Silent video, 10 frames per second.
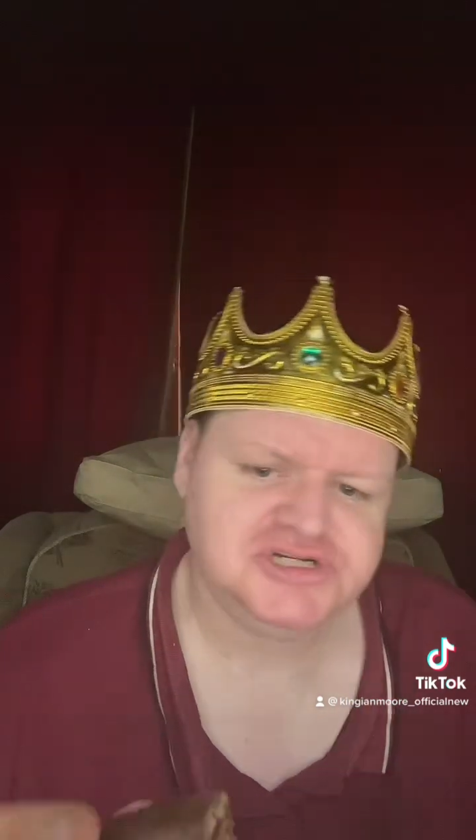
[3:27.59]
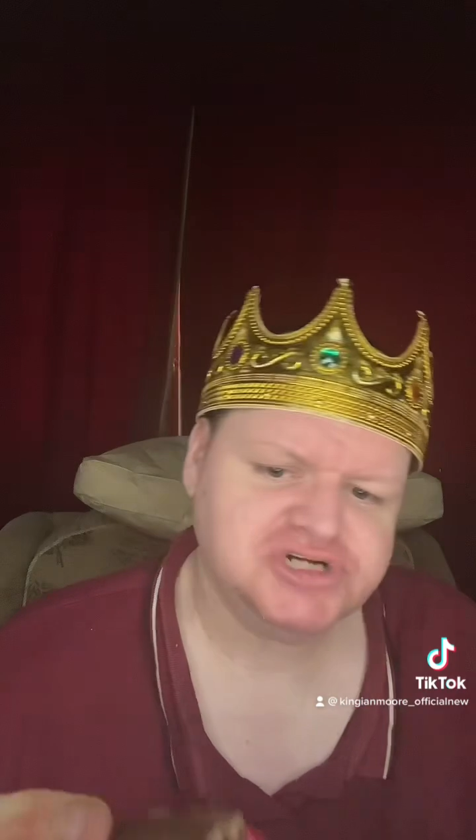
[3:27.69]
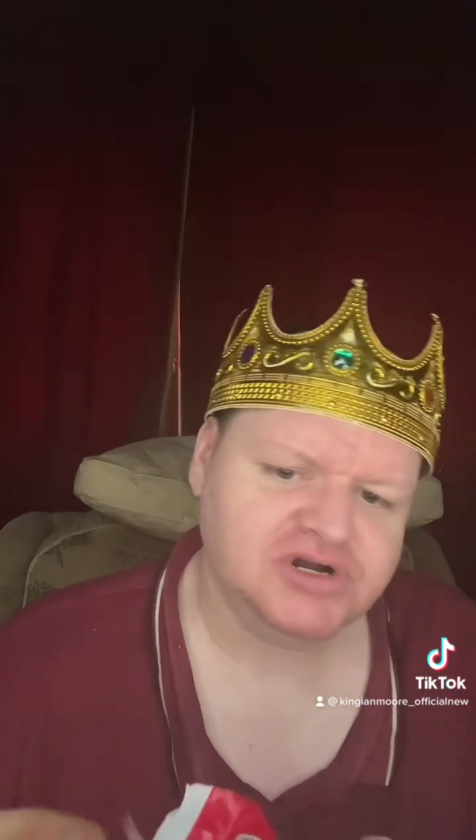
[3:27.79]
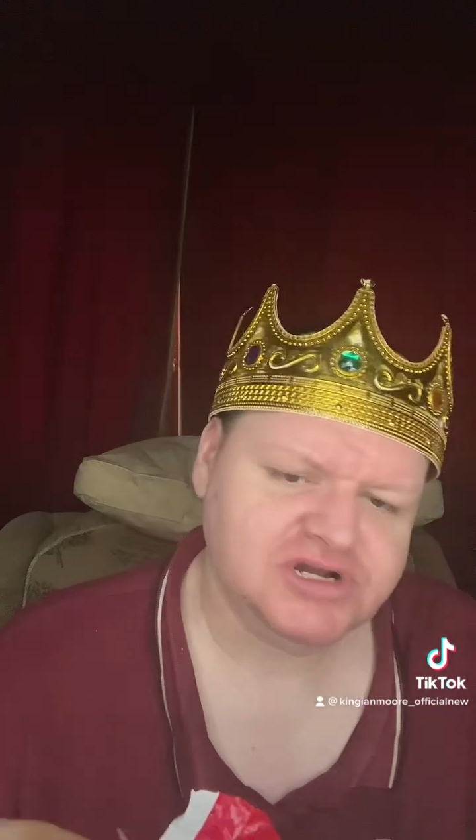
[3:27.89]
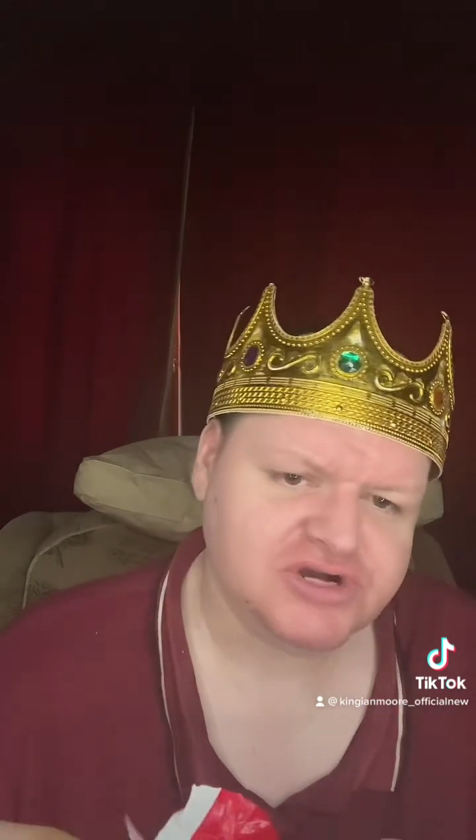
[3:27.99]

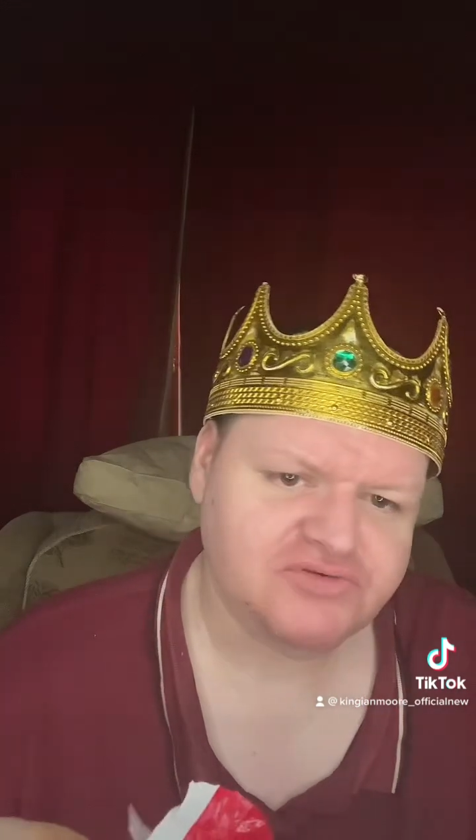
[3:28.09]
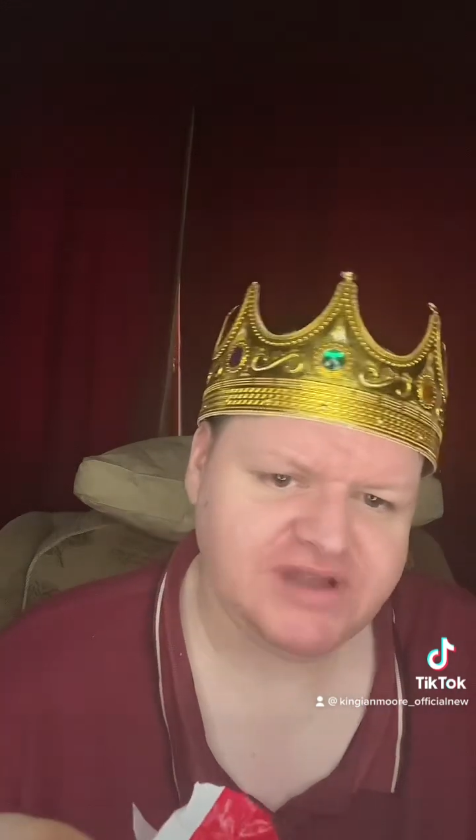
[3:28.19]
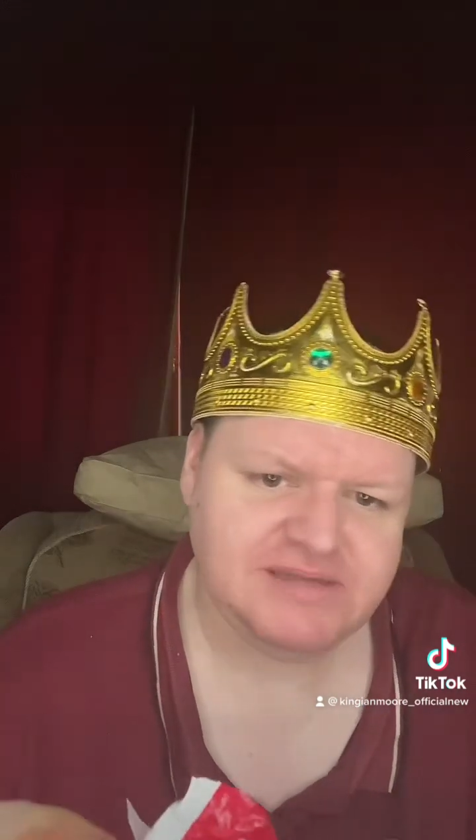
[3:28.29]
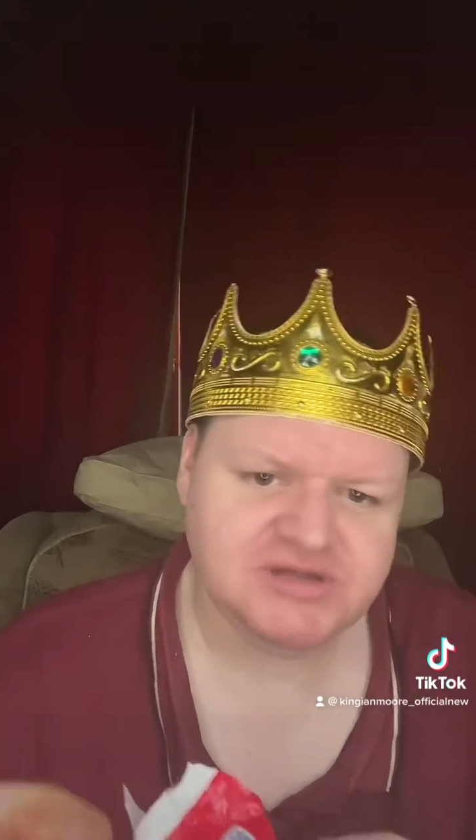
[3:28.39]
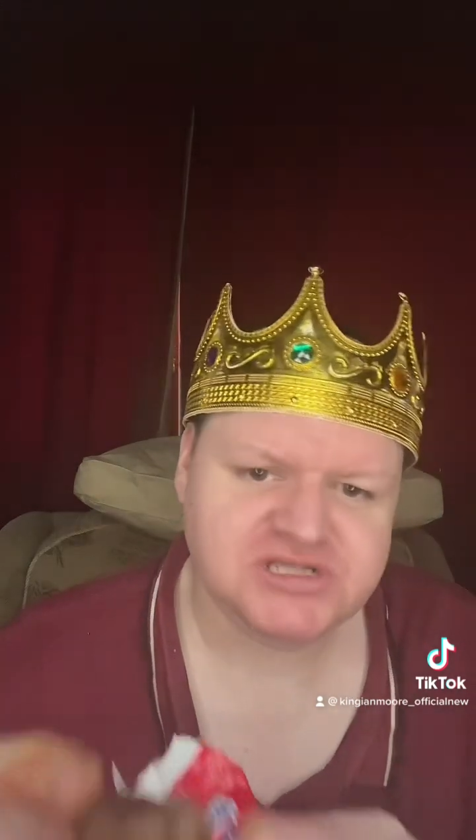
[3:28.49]
chocolate
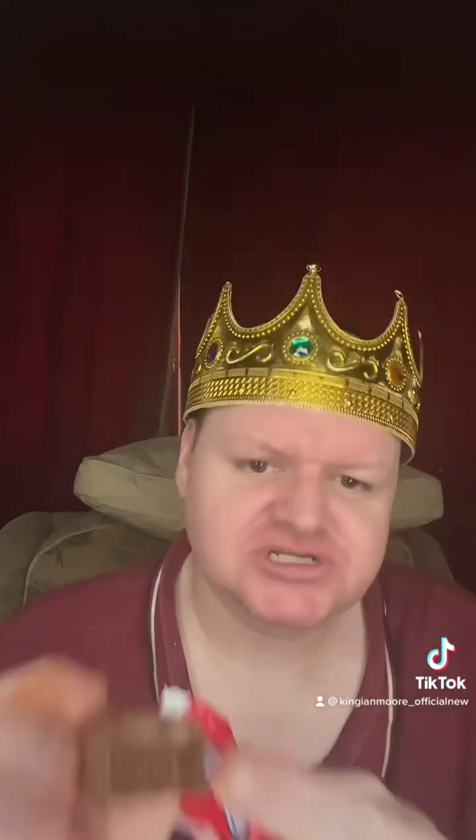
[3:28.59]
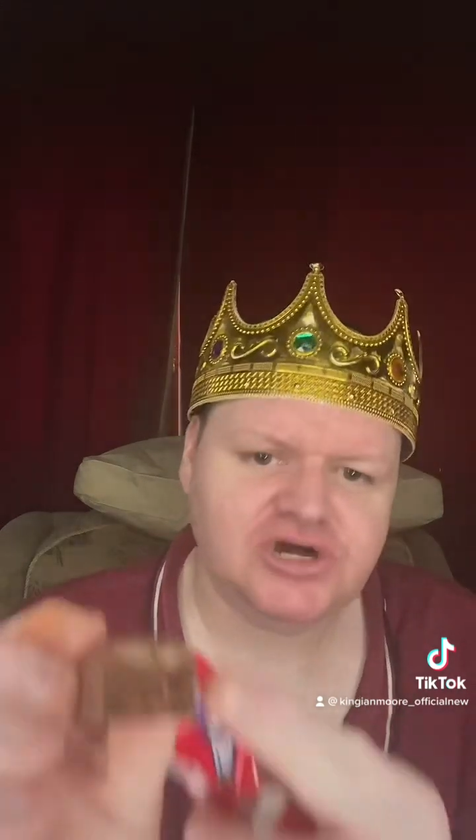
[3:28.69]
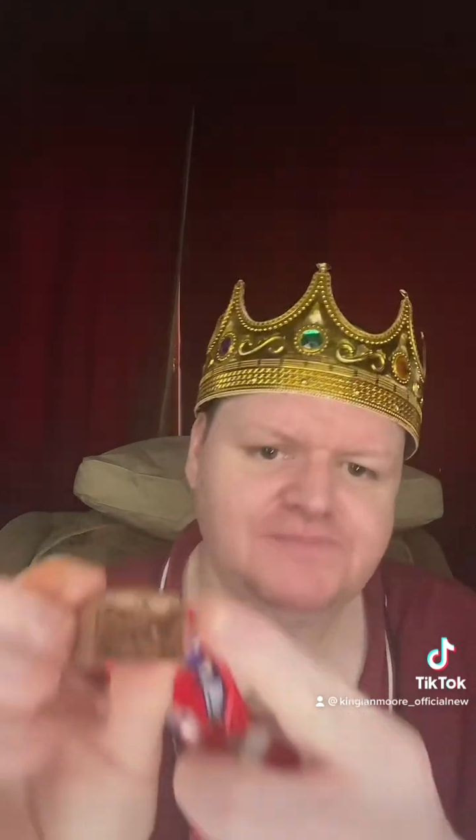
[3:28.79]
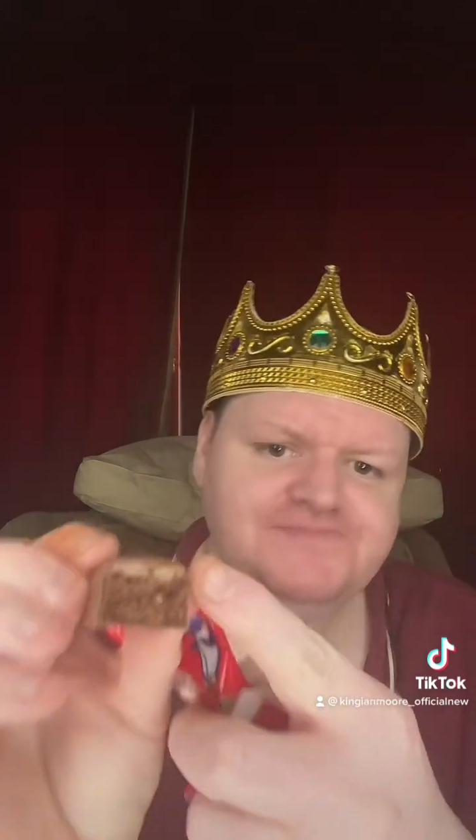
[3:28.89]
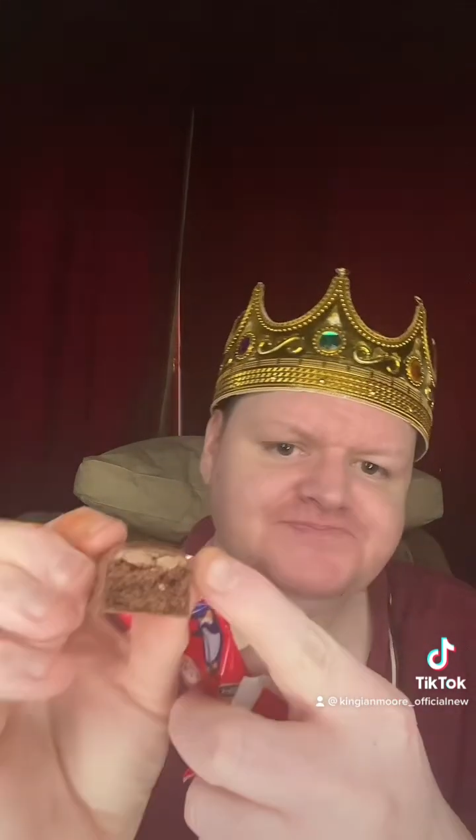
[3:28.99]
cream at the
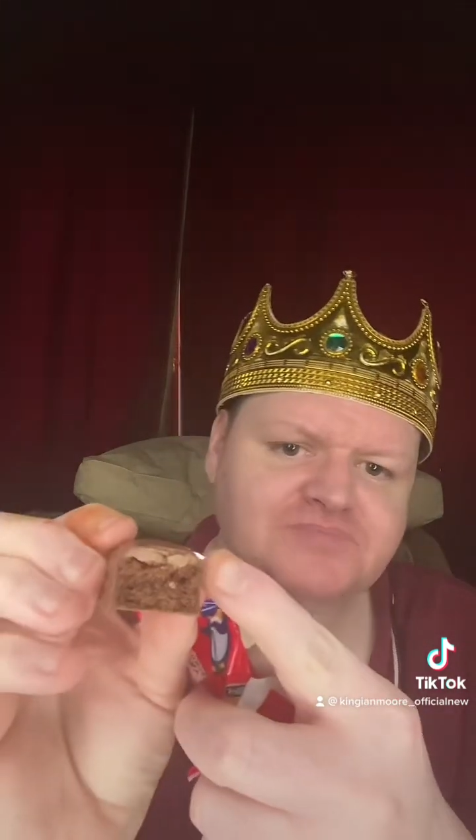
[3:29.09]
top.